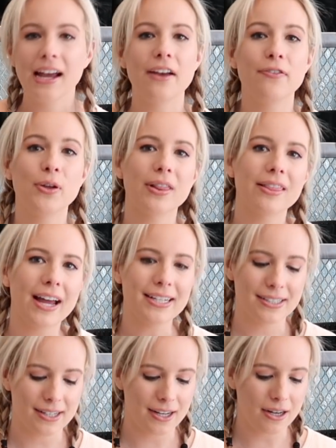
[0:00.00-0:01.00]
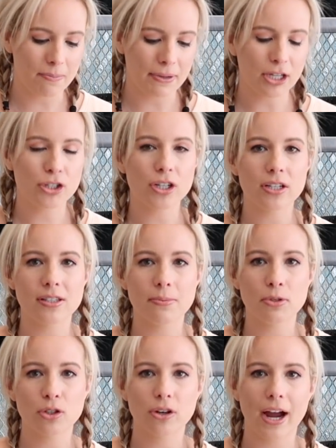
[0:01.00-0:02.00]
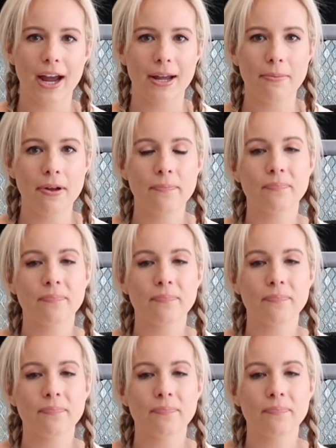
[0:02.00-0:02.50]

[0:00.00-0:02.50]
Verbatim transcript: If you liked it, make sure to subscribe,